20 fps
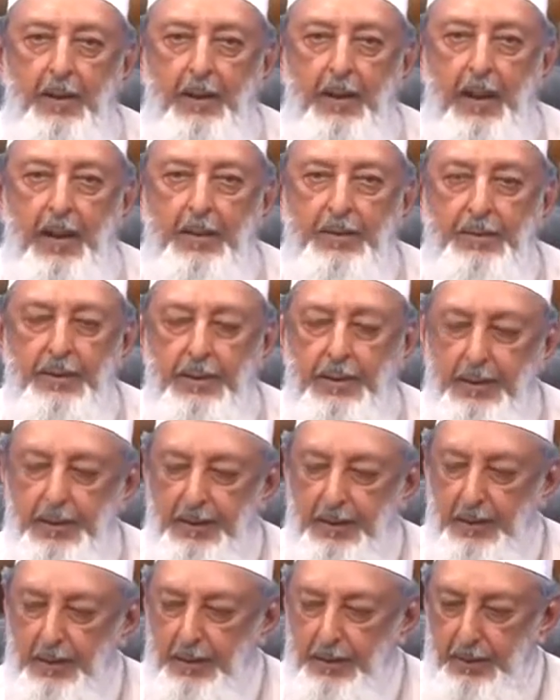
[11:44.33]
And they
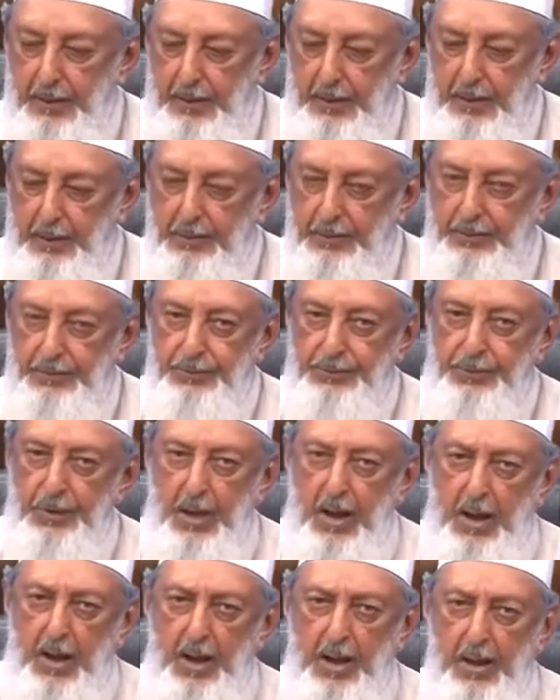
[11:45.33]
killed the
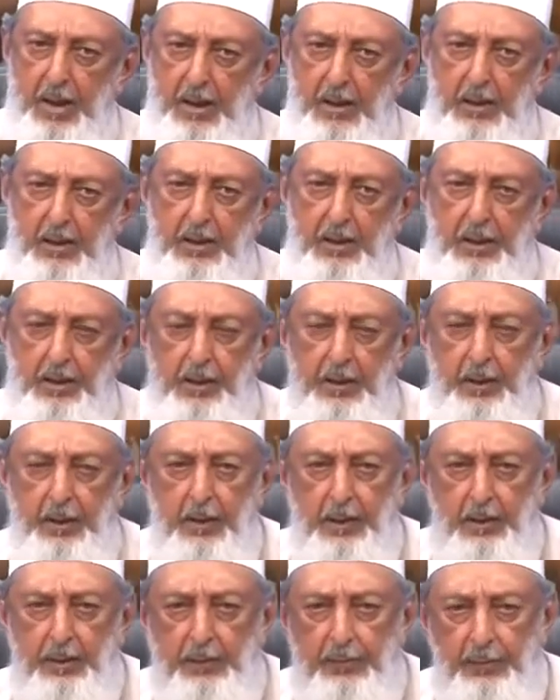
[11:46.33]
entire
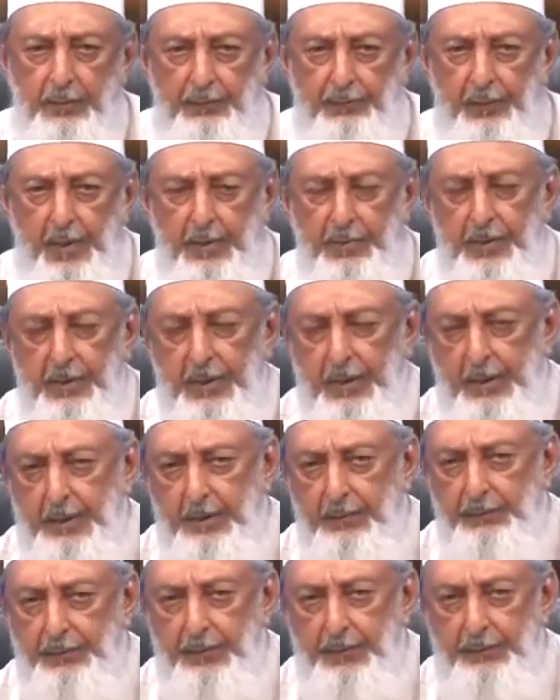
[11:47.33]
family
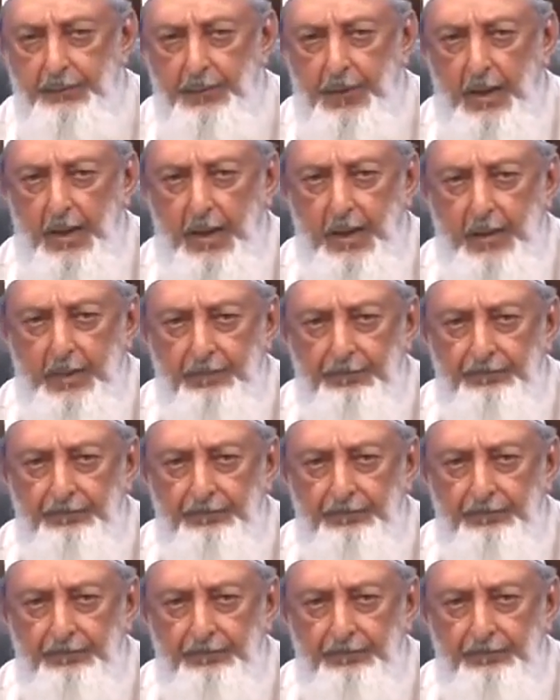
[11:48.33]
of the Tsar,